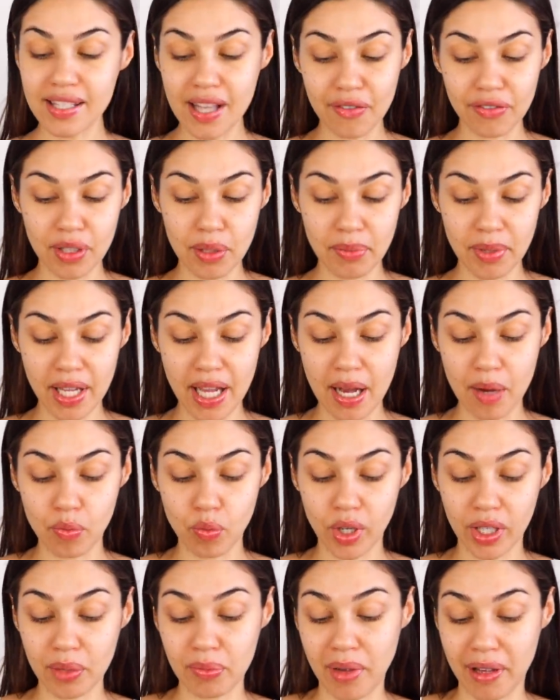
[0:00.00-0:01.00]
definitely become
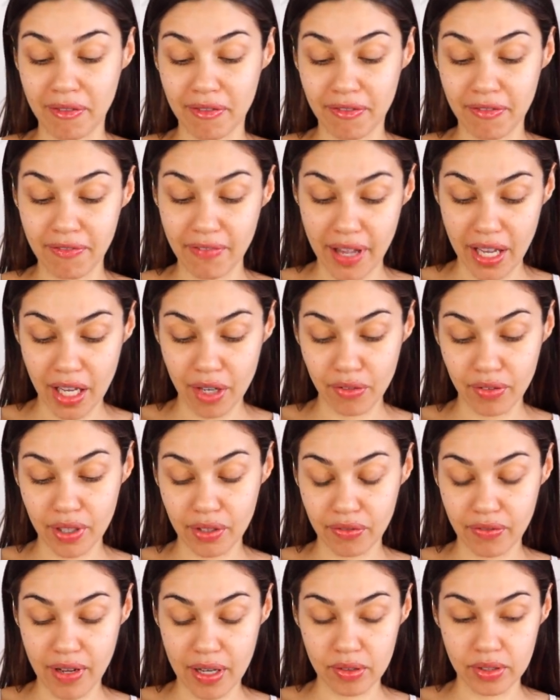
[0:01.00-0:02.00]
one of my
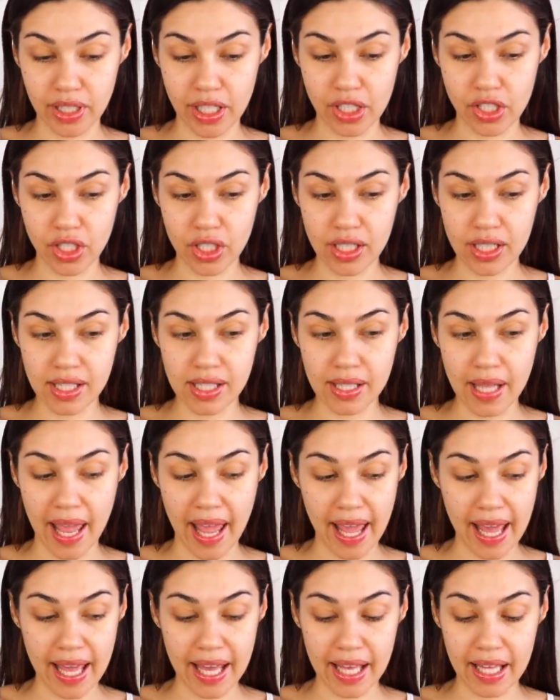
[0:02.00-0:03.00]
favorite foundations,
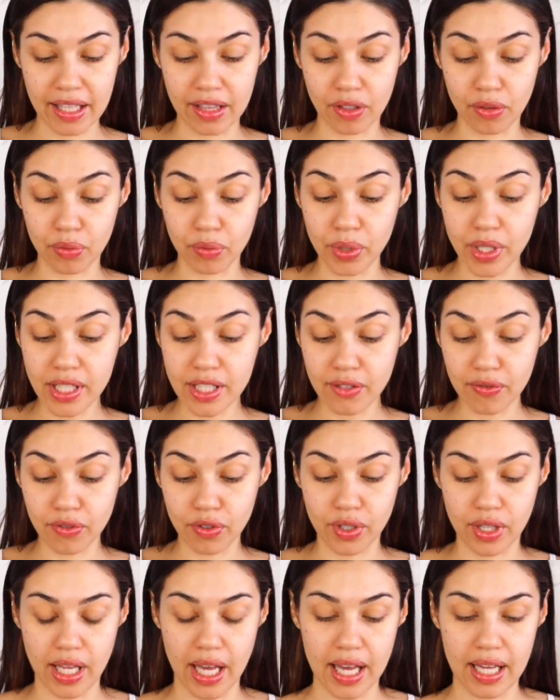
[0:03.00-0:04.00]
and the reason
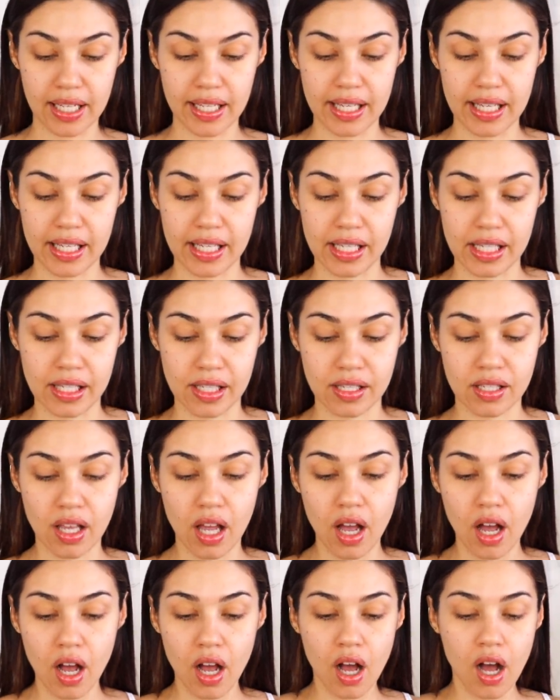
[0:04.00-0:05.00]
for that is
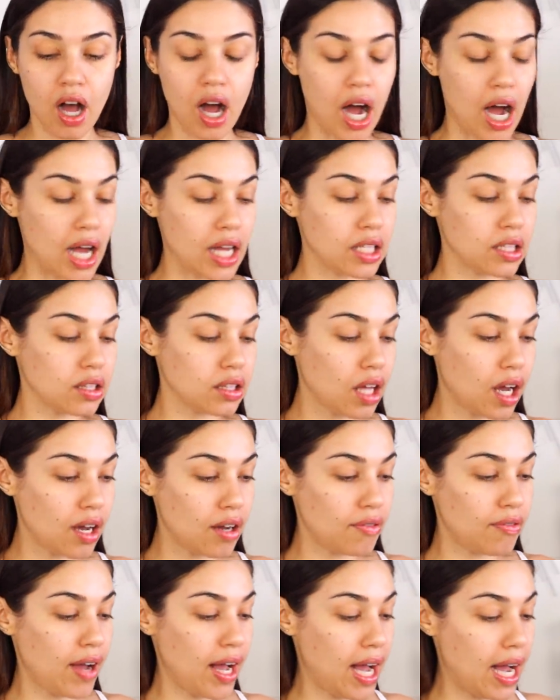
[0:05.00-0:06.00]
I
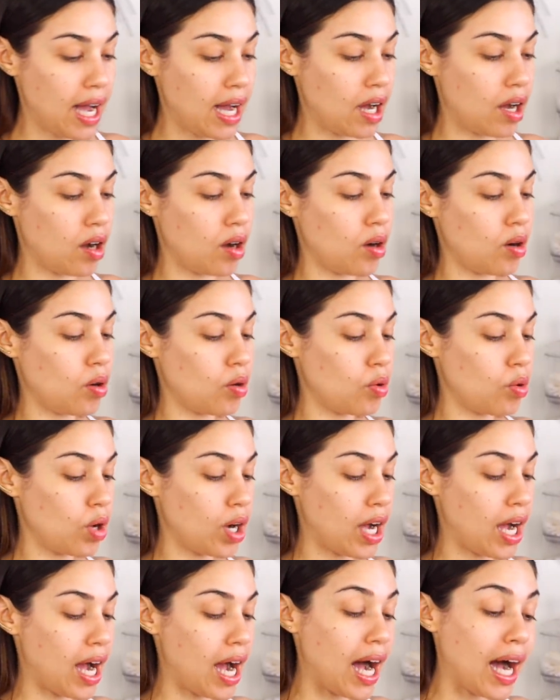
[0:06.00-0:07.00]
love
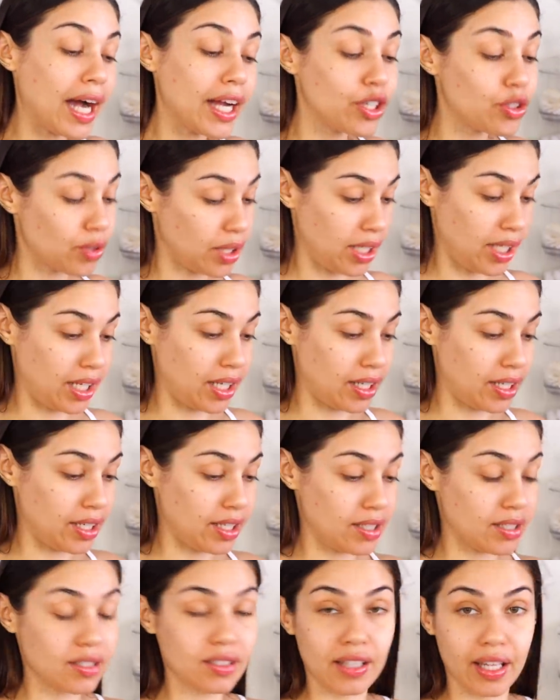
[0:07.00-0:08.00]
how hydrating it
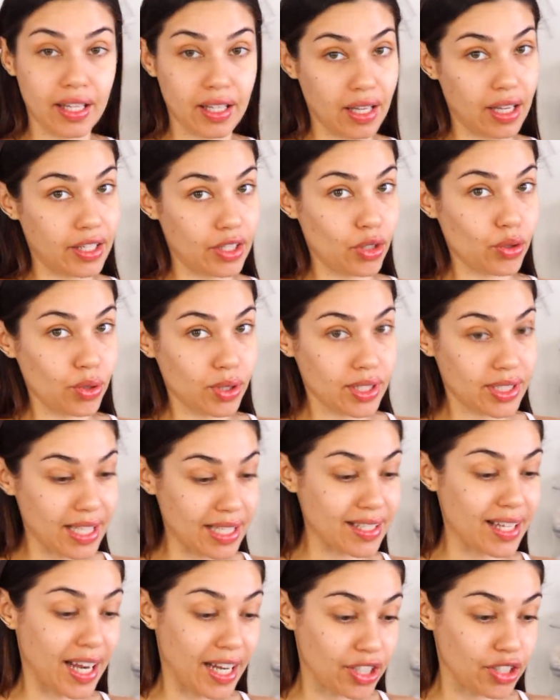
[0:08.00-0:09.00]
is. Like, I know it
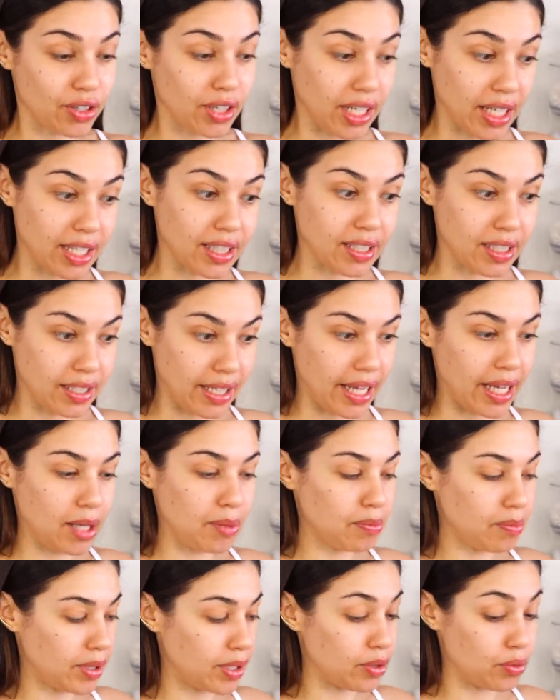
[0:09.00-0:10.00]
says hydrating in the
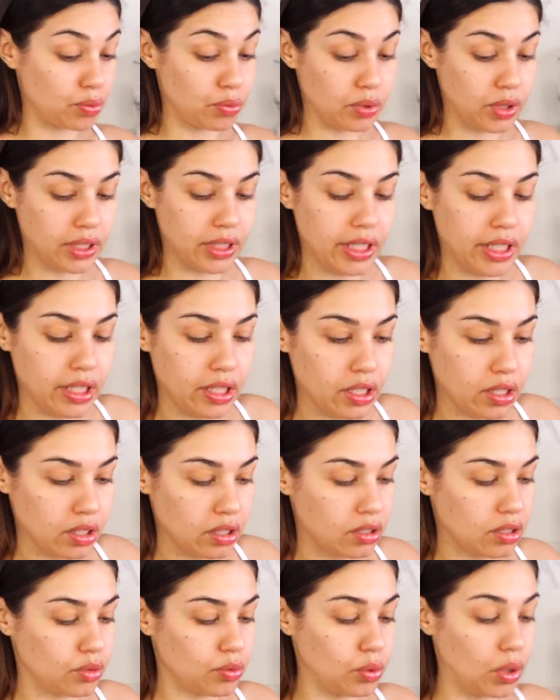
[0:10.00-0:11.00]
name, but it really,
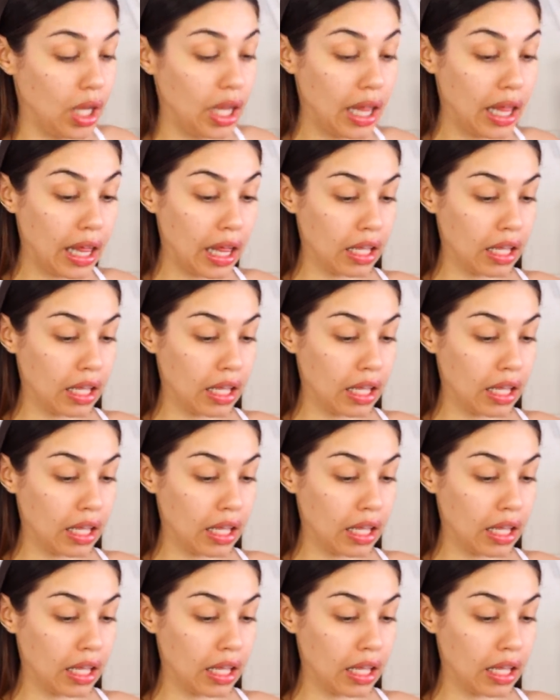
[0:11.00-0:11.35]
wah,